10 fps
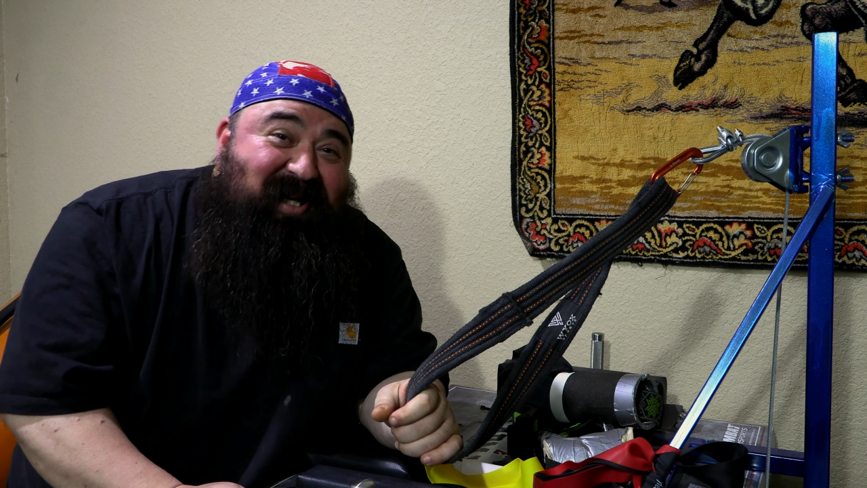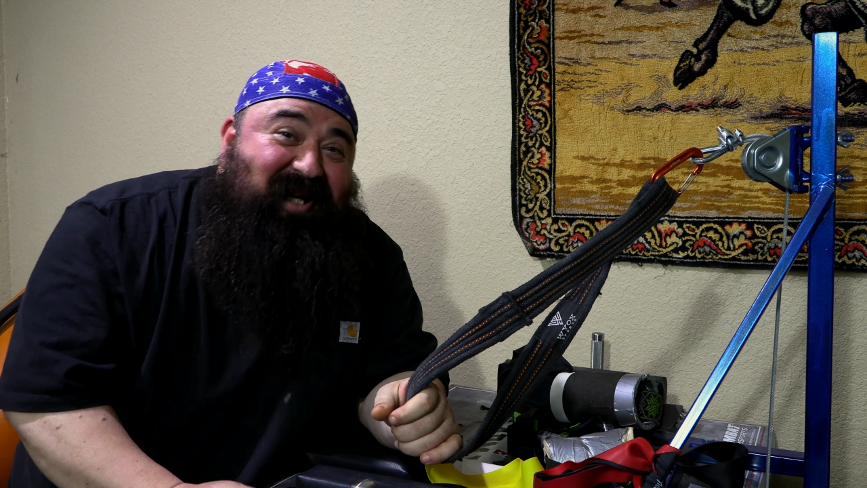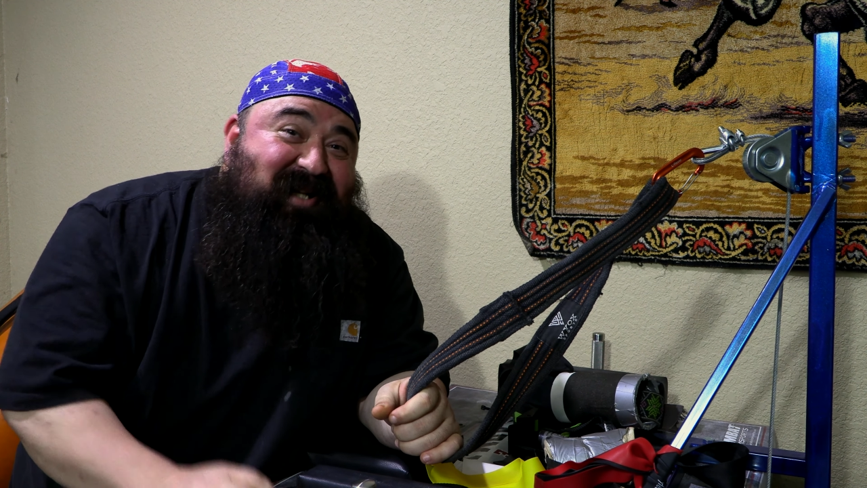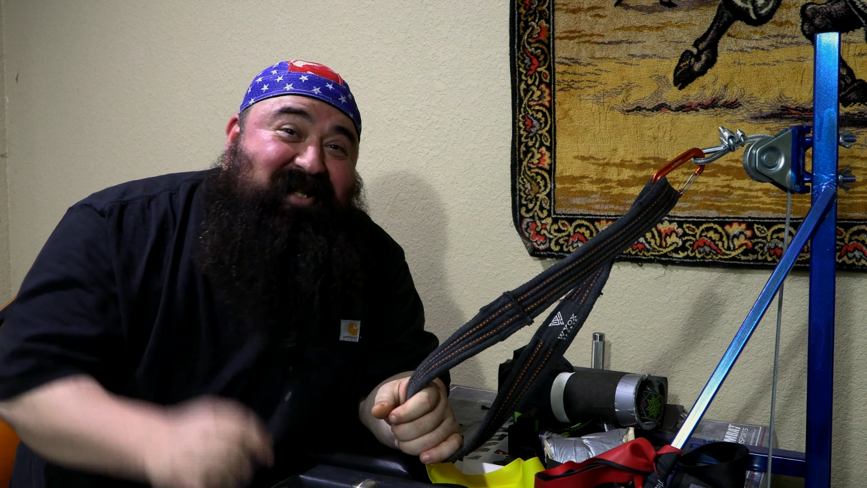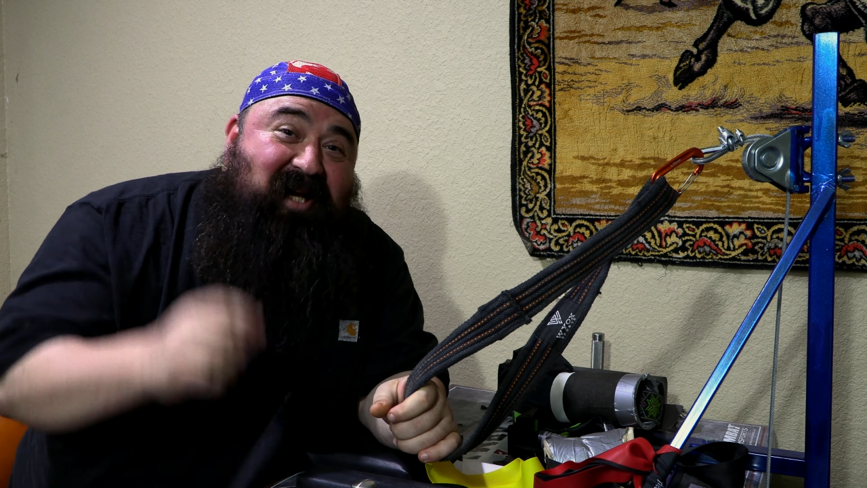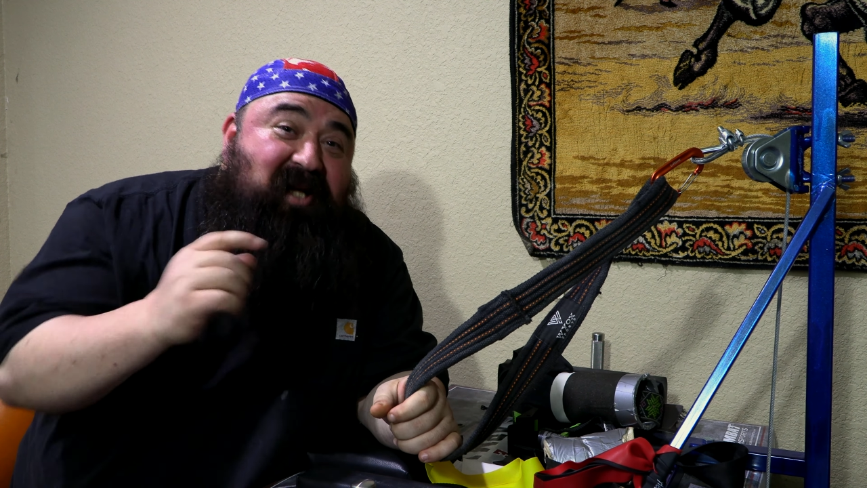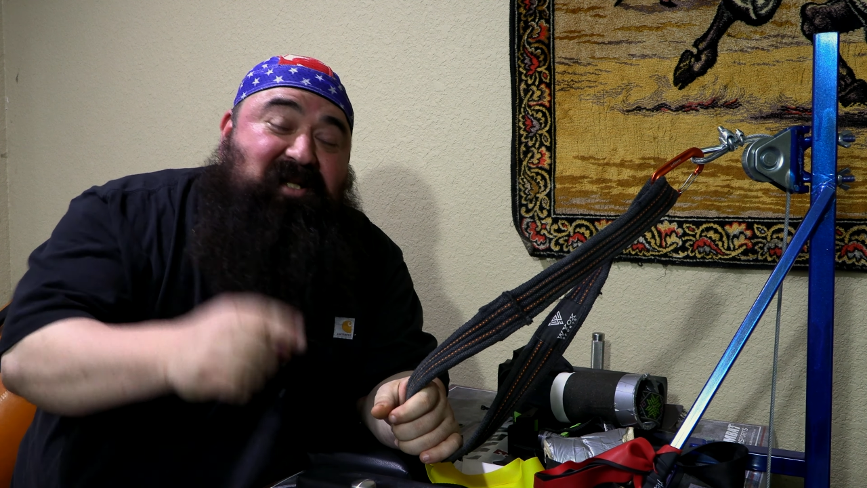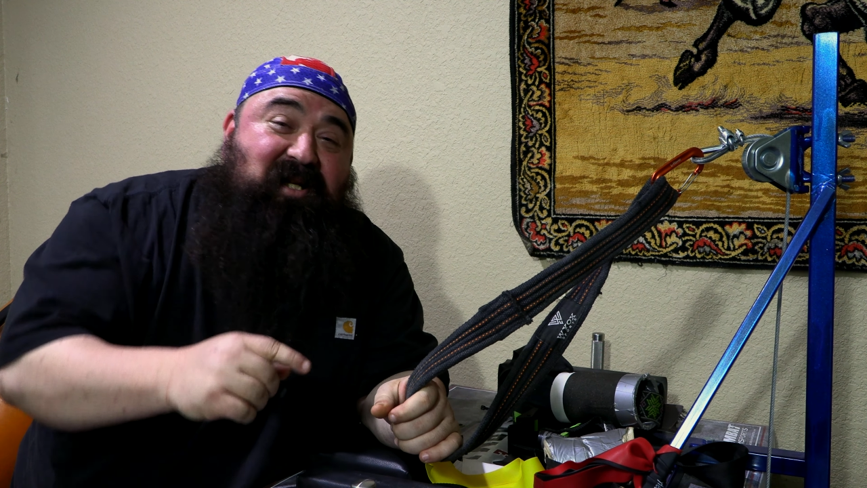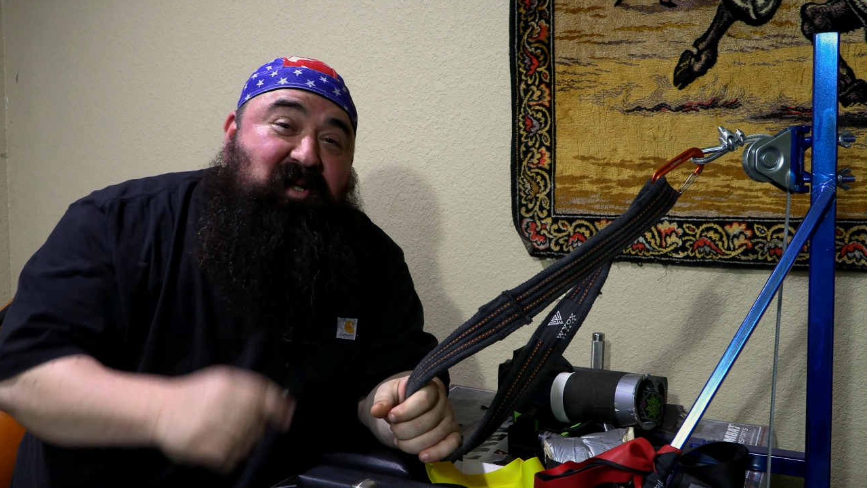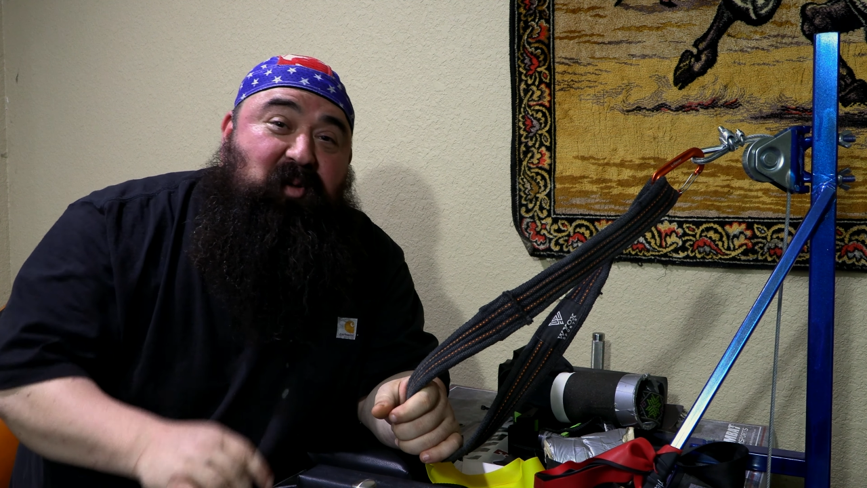he just
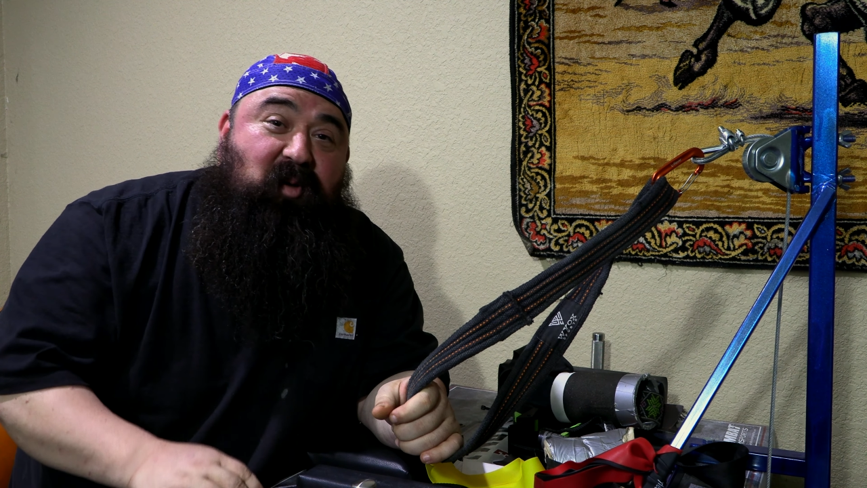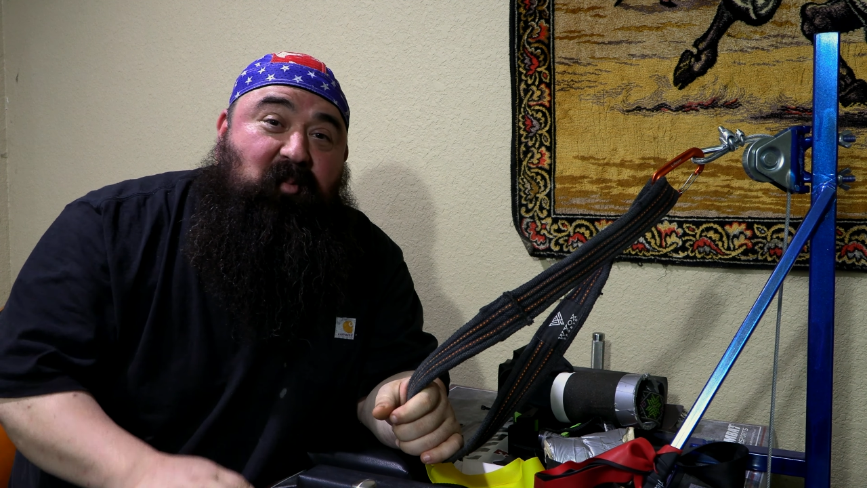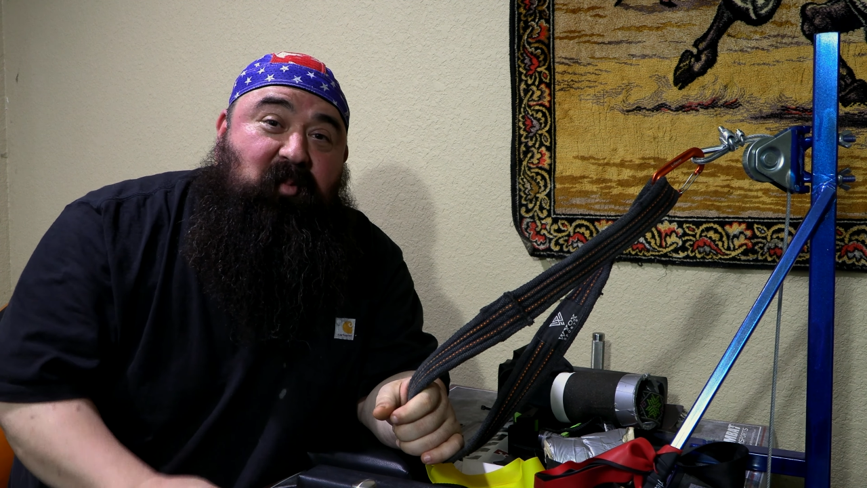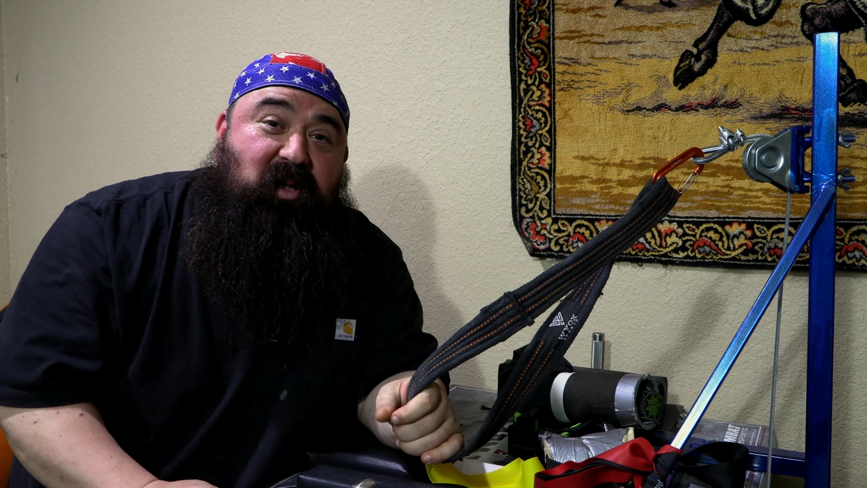lights into him,